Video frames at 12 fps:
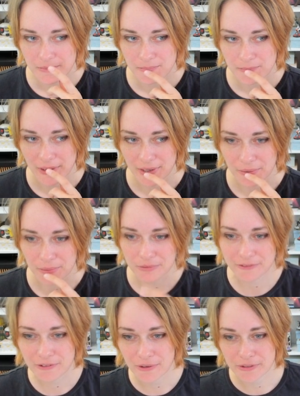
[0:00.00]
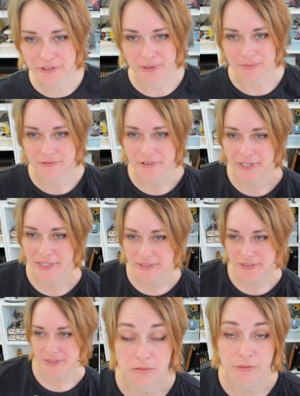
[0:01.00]
my old Photoshop
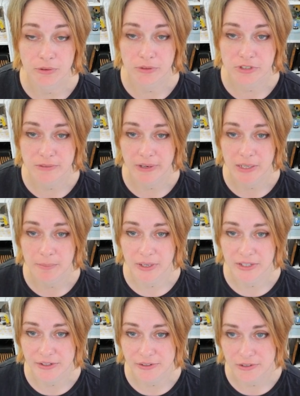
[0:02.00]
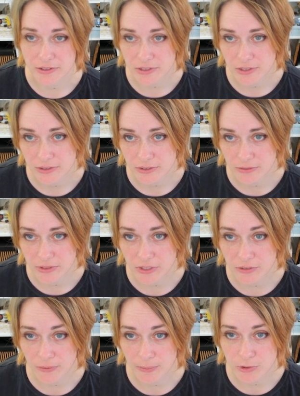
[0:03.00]
files. Folders divided by years. So this is
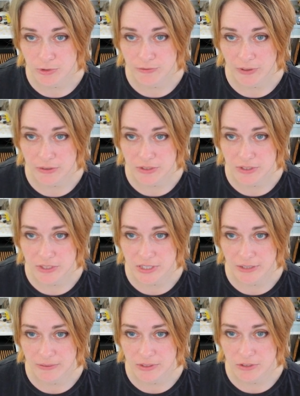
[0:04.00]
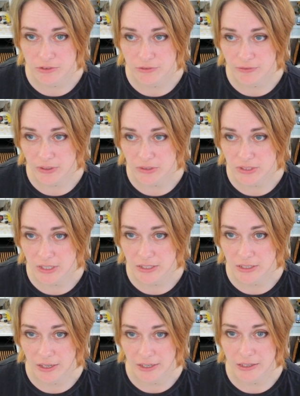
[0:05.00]
from 2007 to
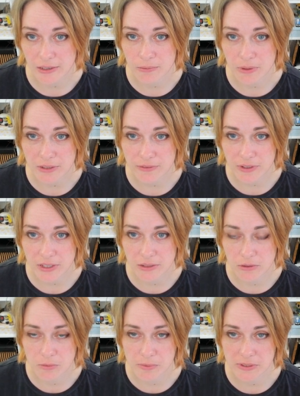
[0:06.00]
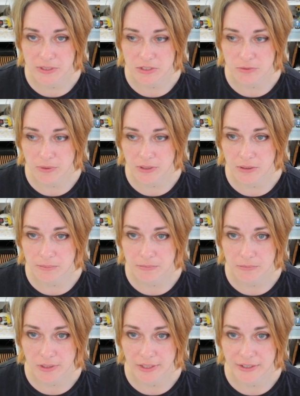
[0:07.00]
2009. I wonder if I can open this one up
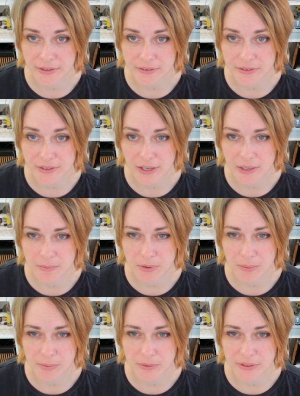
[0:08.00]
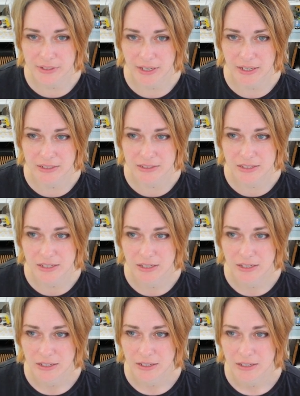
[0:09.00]
layered. I probably can't,
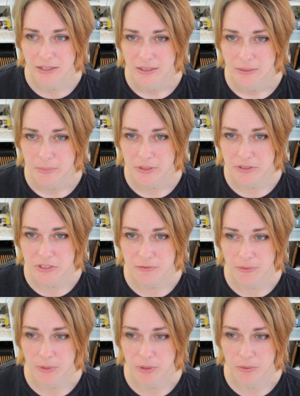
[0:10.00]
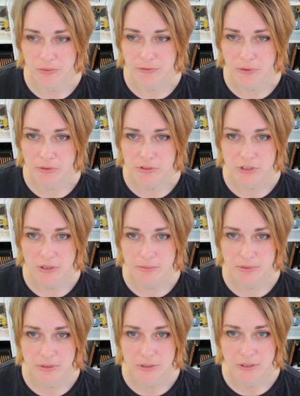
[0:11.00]
because it's from the old Photoshop.
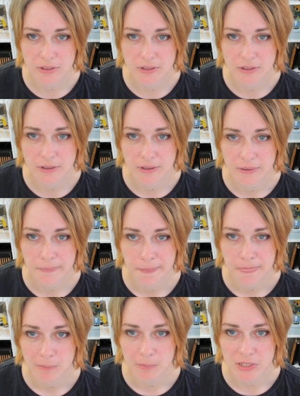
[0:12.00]
But